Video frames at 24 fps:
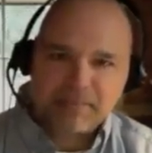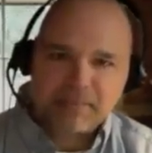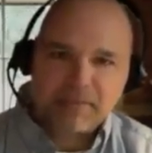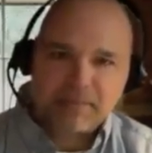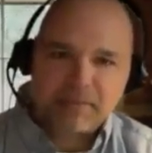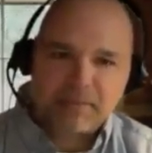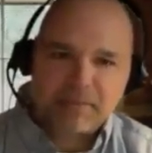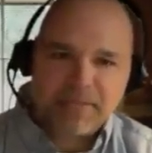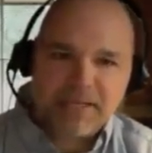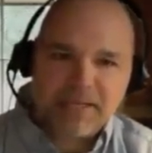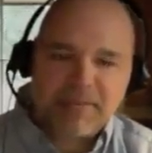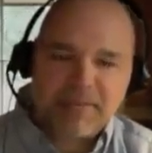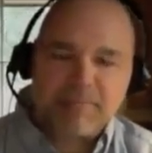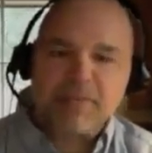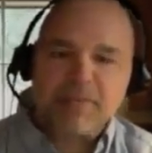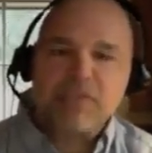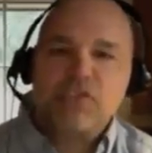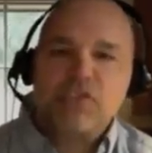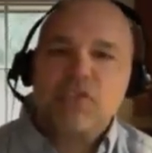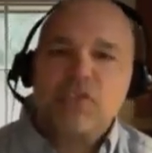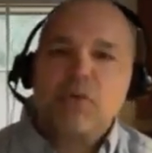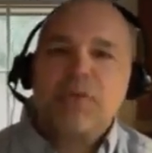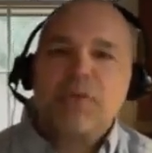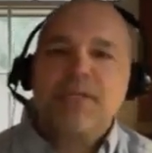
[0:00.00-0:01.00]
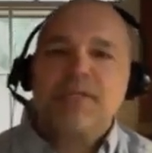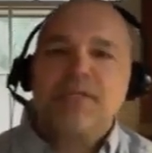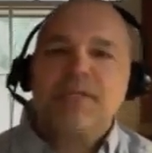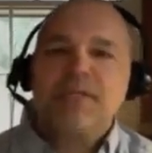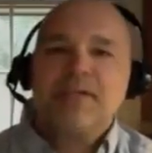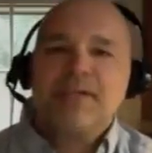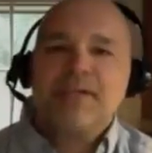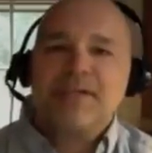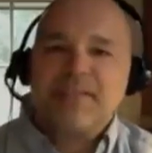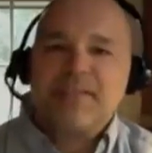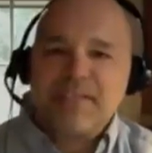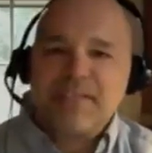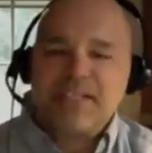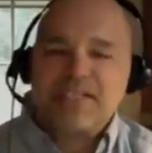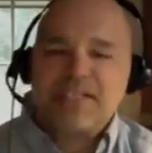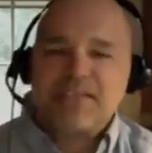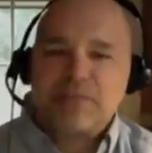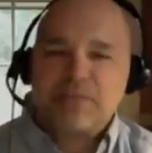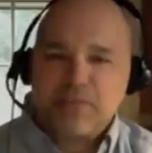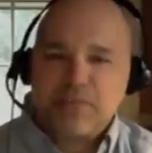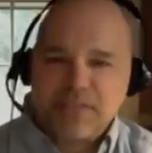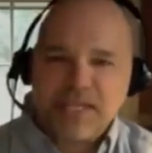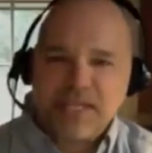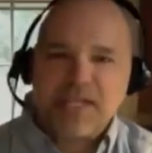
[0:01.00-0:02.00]
Okay, I've been doing this
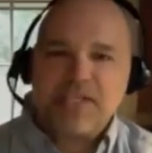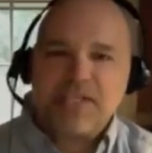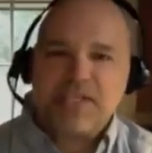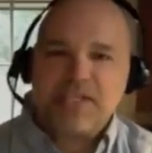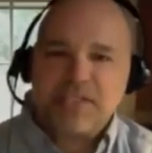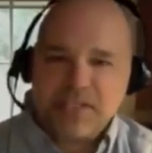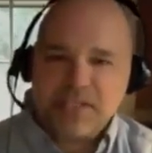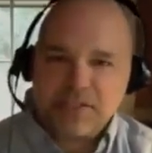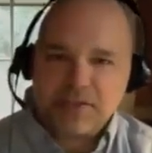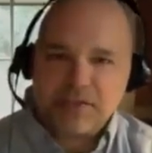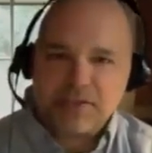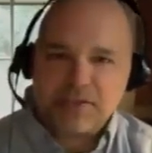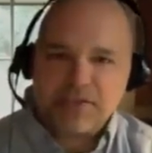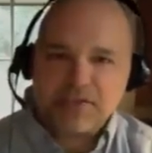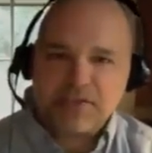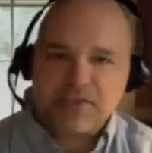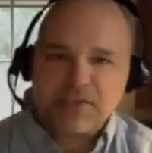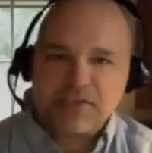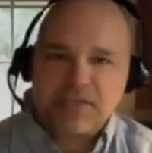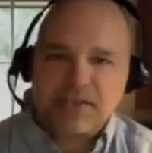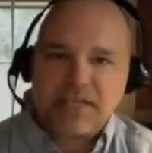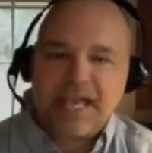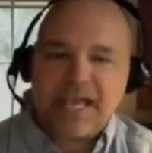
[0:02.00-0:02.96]
for 10 years.